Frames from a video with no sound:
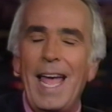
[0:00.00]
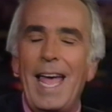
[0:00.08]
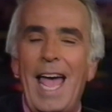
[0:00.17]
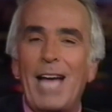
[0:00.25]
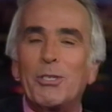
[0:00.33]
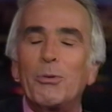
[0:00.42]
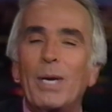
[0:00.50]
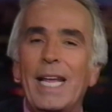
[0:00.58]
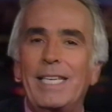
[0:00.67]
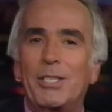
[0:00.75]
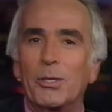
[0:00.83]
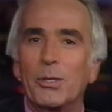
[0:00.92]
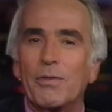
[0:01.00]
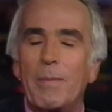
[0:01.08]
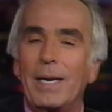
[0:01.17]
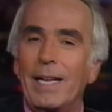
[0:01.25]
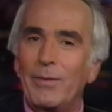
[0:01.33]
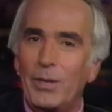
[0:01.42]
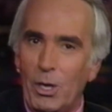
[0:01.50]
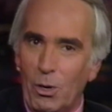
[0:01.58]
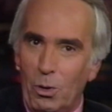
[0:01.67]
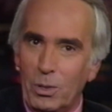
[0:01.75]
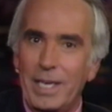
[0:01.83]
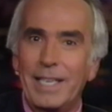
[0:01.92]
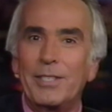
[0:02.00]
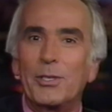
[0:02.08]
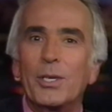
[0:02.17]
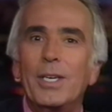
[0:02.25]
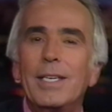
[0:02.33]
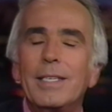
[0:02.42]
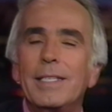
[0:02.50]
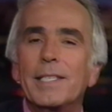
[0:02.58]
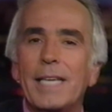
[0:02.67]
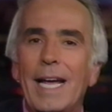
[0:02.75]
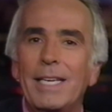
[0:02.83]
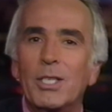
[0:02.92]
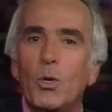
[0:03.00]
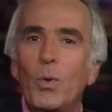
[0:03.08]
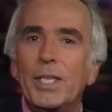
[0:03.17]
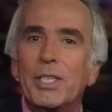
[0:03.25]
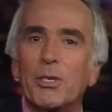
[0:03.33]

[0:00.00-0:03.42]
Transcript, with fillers: Actual answers from 11 year old kids' science quizzes